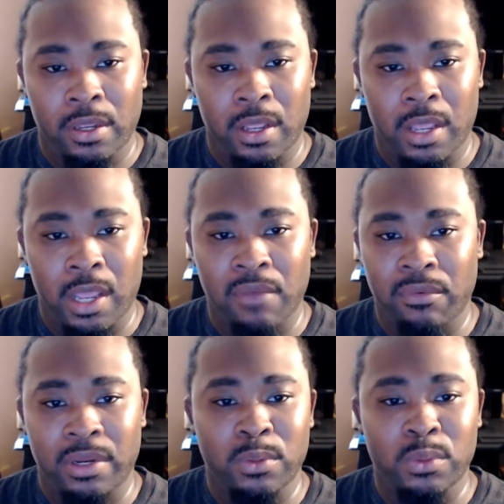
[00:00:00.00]

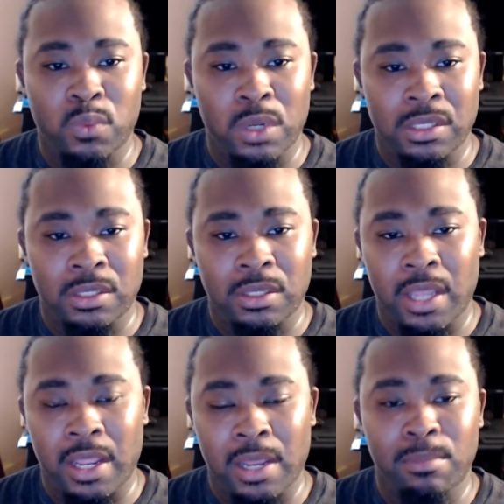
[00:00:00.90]
ever. It was what
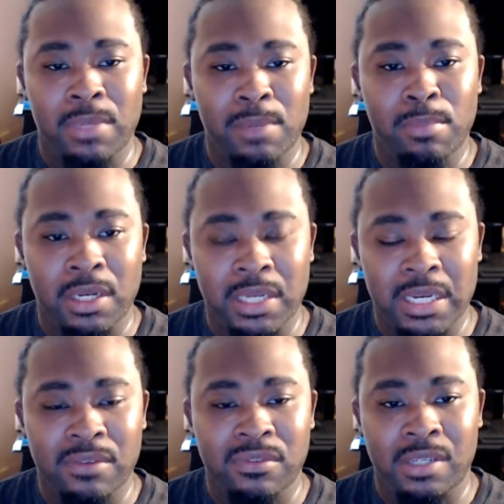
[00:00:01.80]
AMD
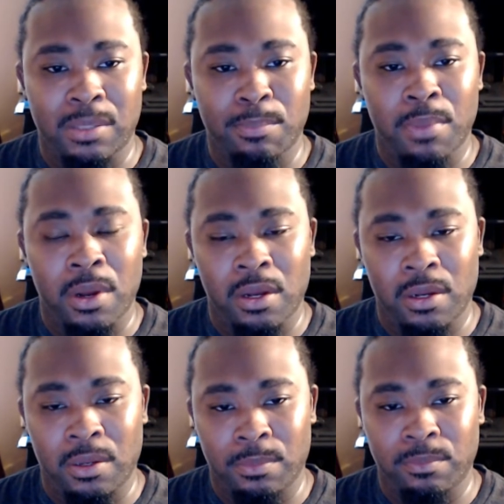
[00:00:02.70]
believed
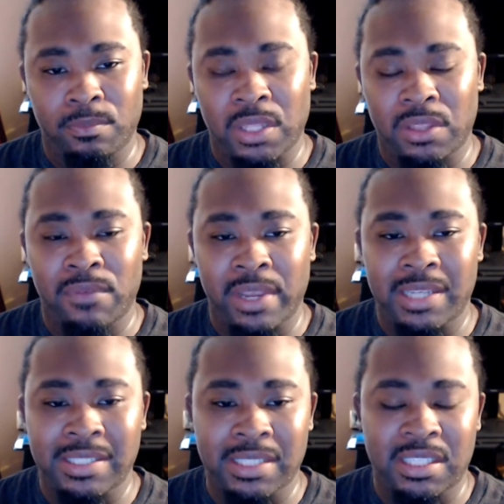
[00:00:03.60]
that the
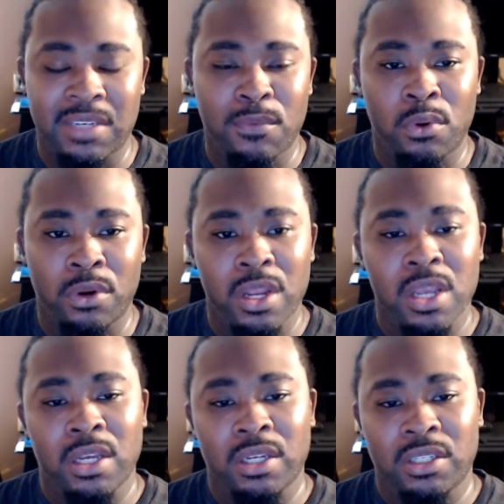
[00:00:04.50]
Vega 64
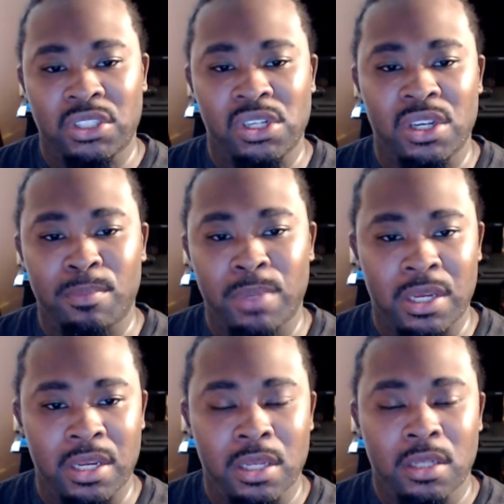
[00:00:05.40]
should
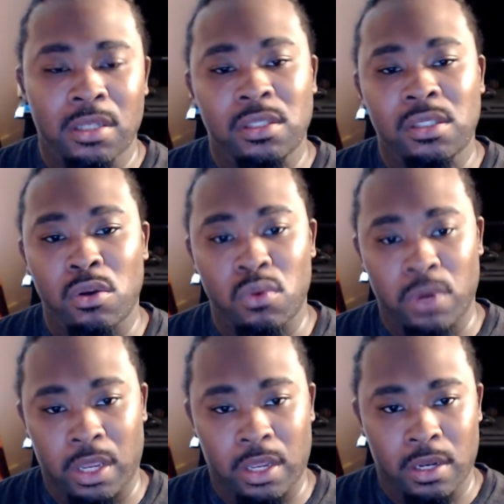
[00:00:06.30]
be sold
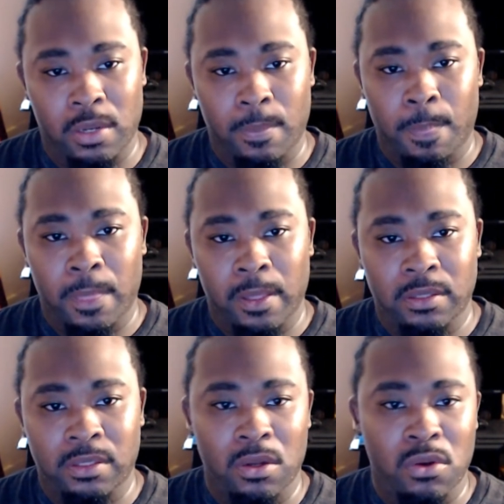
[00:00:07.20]
at.
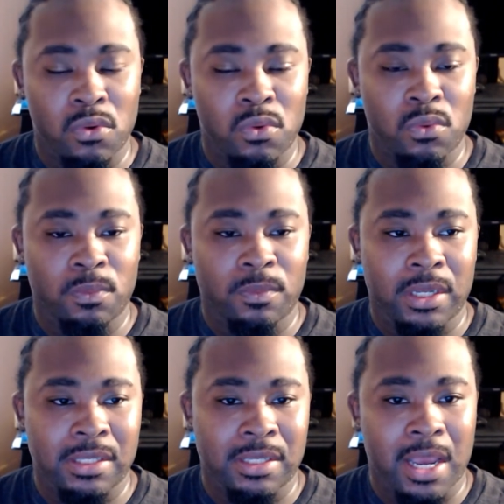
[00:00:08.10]
So
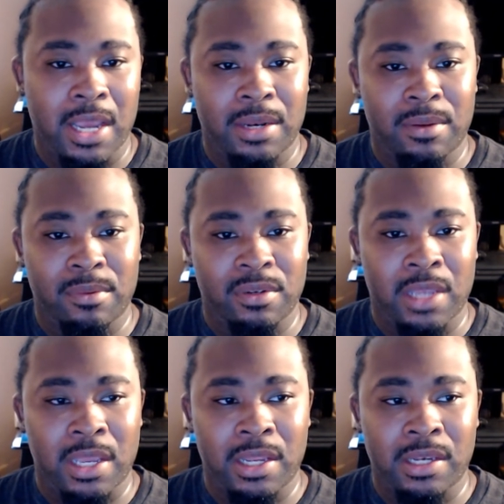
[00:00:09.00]
it's not,
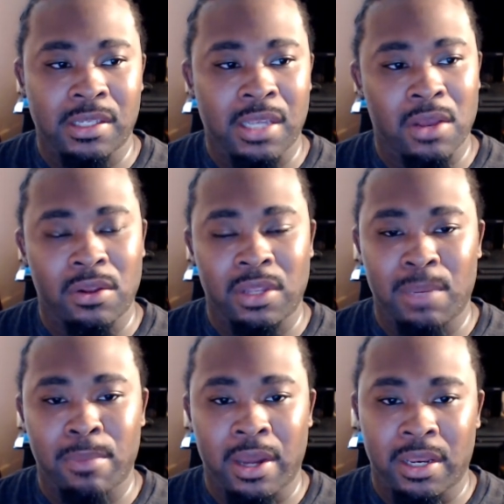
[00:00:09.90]
they didn't tell
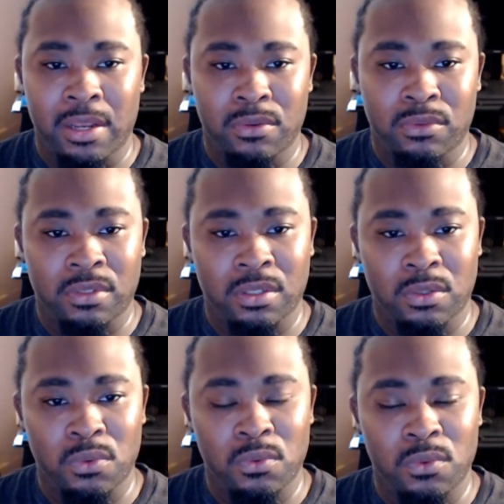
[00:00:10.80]
anybody else
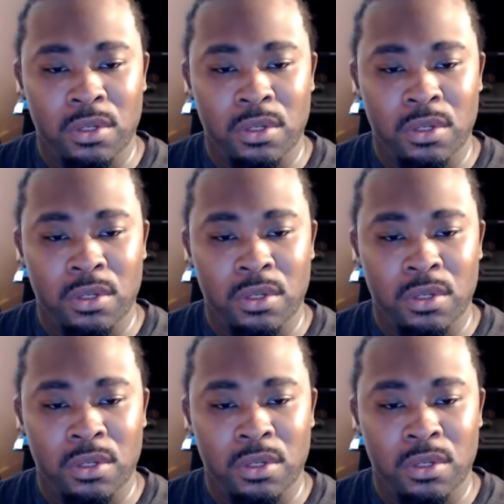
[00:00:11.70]
to